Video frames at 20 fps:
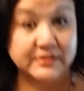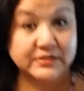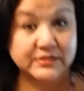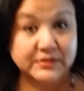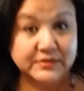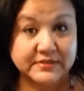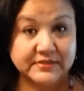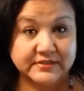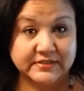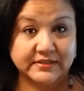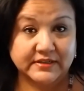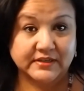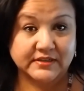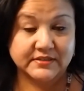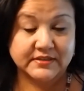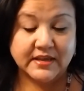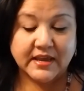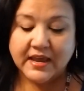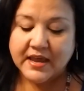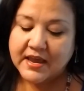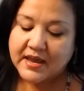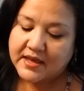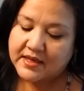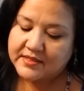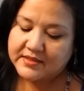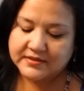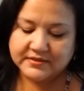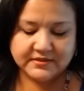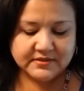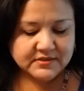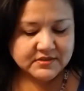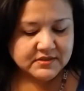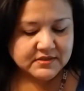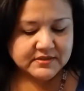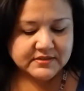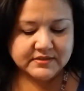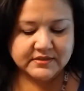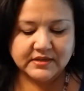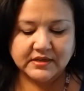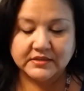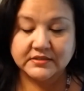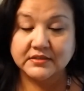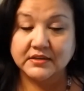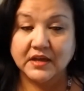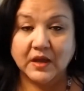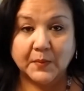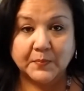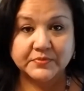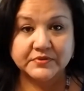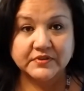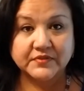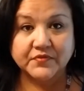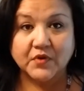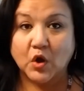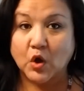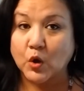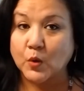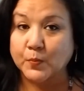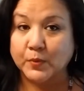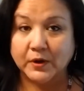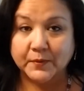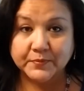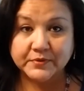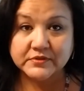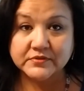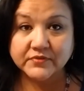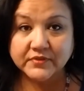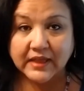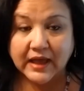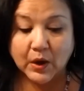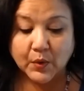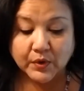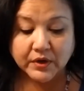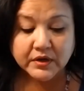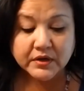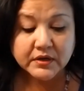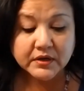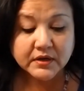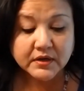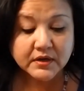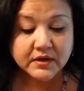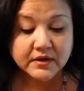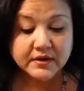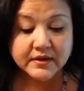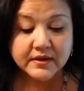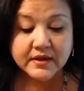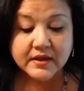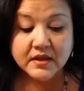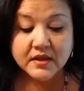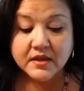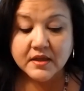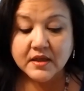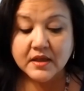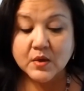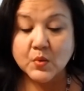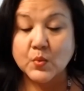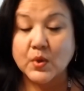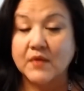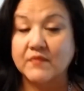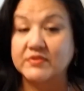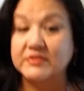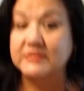it to 6. And this is just 6 cups of all-purpose flour. I have a